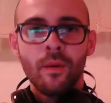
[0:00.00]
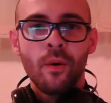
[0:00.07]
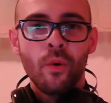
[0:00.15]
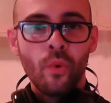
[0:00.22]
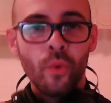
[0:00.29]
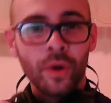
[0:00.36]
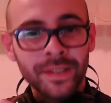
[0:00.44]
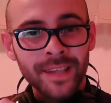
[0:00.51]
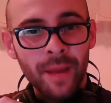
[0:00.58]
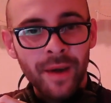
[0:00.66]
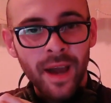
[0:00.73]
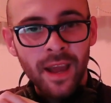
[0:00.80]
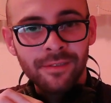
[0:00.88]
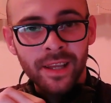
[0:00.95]
What's up,
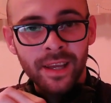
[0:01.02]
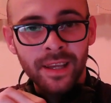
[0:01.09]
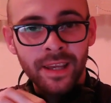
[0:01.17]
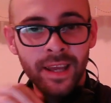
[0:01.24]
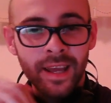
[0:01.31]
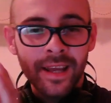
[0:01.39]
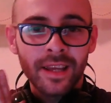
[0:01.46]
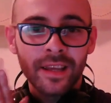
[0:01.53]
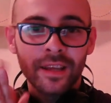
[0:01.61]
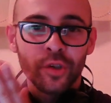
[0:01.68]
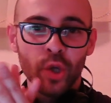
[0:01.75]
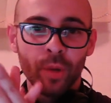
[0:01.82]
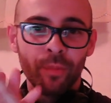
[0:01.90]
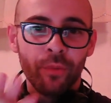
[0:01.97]
HighFlyGang? It's
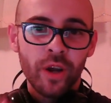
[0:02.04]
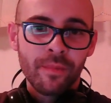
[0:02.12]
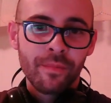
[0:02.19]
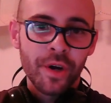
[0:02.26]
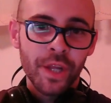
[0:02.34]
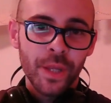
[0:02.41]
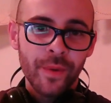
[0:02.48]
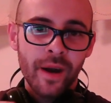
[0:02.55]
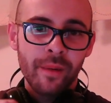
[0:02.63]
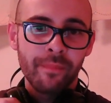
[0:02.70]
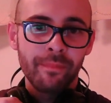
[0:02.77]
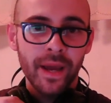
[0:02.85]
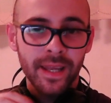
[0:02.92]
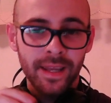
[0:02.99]
your boy Birdy. We are
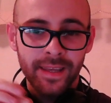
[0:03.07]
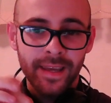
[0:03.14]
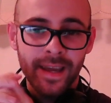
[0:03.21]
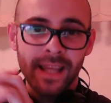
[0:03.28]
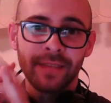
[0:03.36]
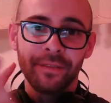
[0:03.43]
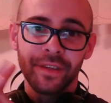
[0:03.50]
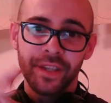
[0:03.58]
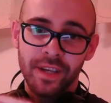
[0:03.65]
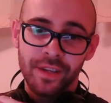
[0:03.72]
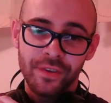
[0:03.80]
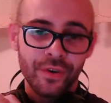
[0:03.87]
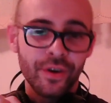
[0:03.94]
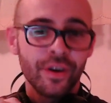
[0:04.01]
back again with
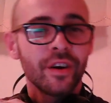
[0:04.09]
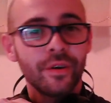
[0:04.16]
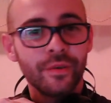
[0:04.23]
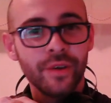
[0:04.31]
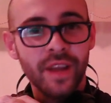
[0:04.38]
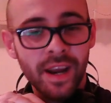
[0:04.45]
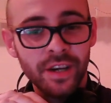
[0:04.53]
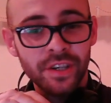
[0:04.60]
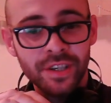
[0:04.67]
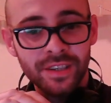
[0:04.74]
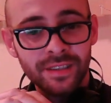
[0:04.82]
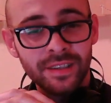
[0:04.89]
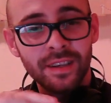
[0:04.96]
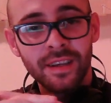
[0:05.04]
another
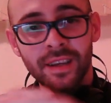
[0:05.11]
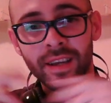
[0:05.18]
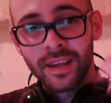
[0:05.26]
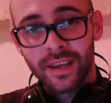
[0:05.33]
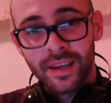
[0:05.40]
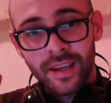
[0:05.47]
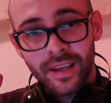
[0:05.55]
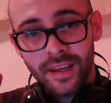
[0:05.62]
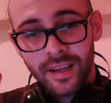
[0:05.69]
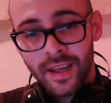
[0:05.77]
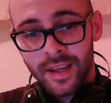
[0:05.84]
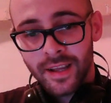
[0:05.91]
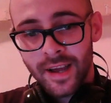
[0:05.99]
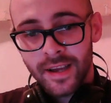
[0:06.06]
reaction.
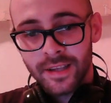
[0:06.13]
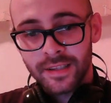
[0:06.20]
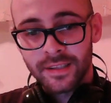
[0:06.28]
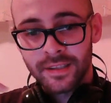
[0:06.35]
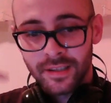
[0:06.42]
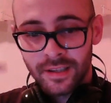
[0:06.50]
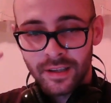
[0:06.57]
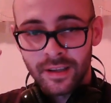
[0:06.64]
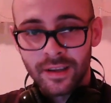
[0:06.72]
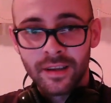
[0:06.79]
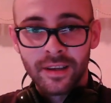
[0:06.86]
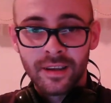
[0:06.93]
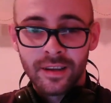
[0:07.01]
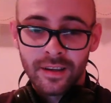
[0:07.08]
Hey guys,
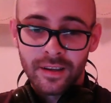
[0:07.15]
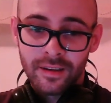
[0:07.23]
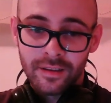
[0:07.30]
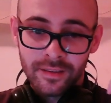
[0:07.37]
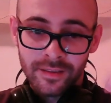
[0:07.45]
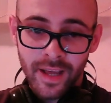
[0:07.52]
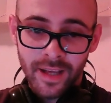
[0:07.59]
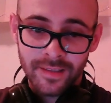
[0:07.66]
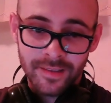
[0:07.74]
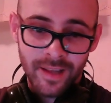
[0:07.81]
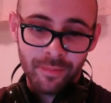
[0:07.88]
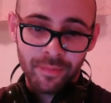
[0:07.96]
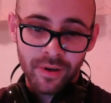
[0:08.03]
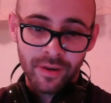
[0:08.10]
next
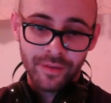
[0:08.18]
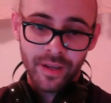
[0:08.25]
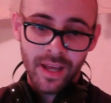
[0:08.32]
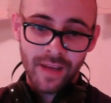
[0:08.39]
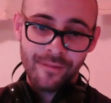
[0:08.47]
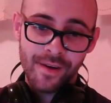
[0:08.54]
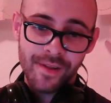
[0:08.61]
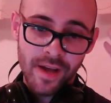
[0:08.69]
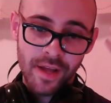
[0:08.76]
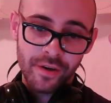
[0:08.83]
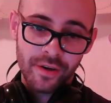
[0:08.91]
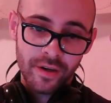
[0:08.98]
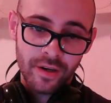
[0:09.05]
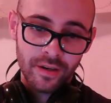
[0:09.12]
up we have
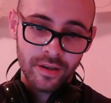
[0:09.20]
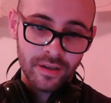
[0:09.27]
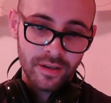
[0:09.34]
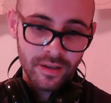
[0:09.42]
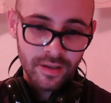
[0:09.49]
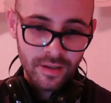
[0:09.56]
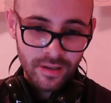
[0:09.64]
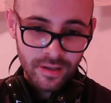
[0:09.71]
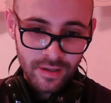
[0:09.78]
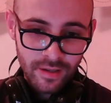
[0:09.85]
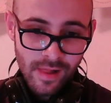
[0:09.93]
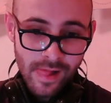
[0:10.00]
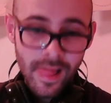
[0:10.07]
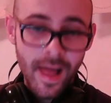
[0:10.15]
another
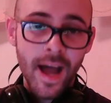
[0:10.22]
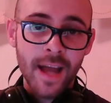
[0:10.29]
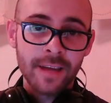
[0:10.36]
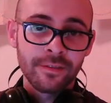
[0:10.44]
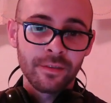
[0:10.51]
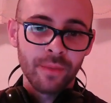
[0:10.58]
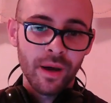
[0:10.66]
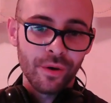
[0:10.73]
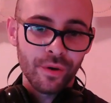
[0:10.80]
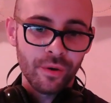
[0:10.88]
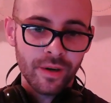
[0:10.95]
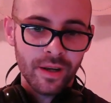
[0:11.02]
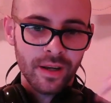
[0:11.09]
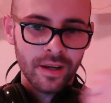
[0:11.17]
live by
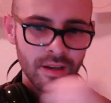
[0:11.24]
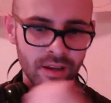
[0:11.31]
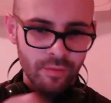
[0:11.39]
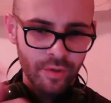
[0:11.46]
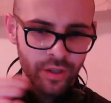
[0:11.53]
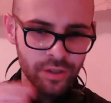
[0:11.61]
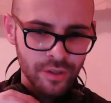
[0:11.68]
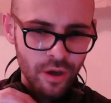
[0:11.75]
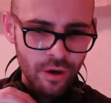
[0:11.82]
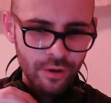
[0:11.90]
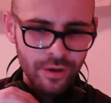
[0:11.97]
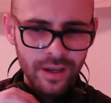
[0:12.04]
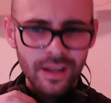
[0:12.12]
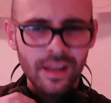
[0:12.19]
AURORA with the
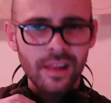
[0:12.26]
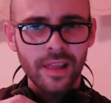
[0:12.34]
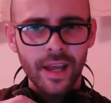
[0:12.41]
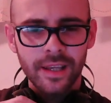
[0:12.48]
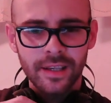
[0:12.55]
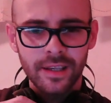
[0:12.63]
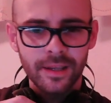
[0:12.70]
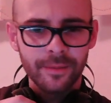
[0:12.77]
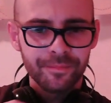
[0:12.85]
song Lucky.